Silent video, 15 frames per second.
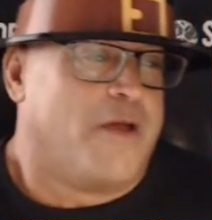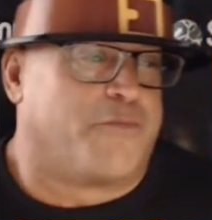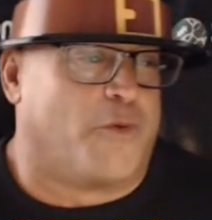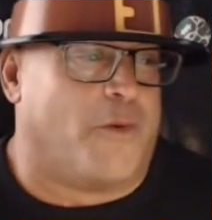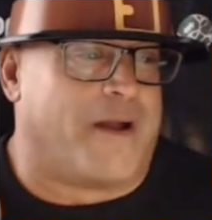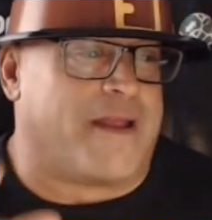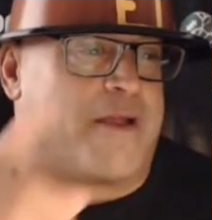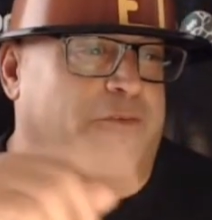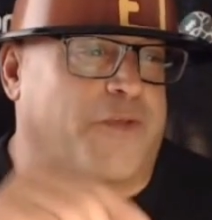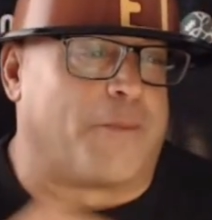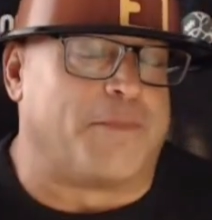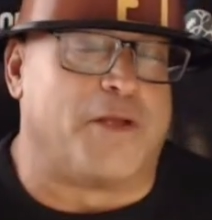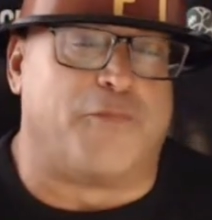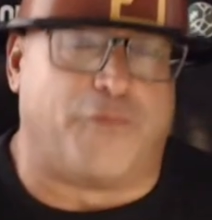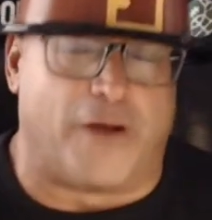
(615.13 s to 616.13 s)
if you want to hear
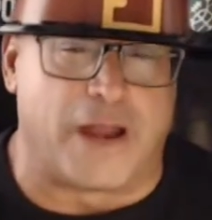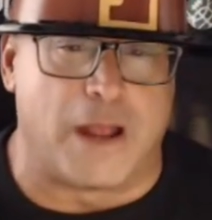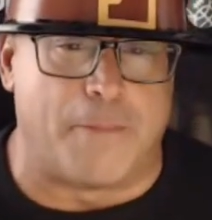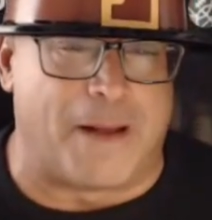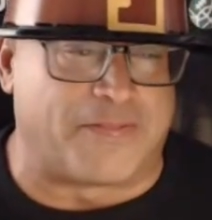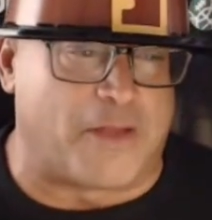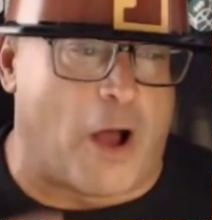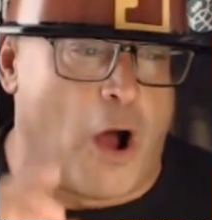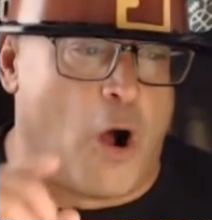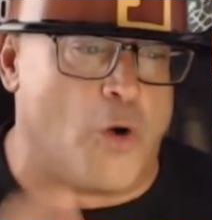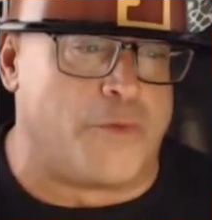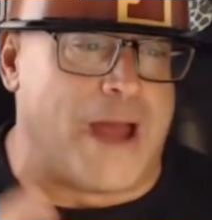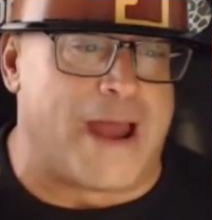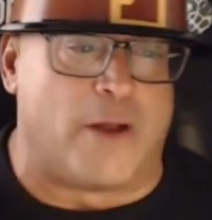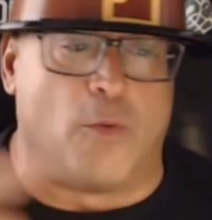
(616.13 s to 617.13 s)
something funny about the
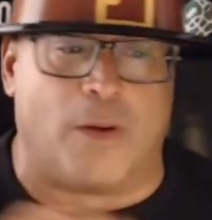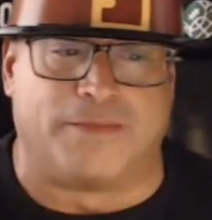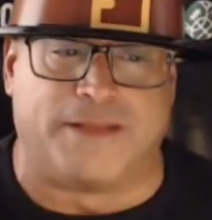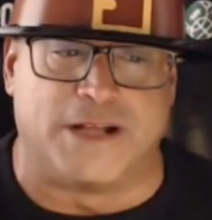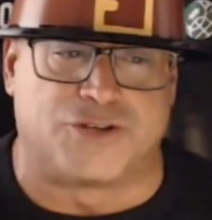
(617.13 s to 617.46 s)
0-9-1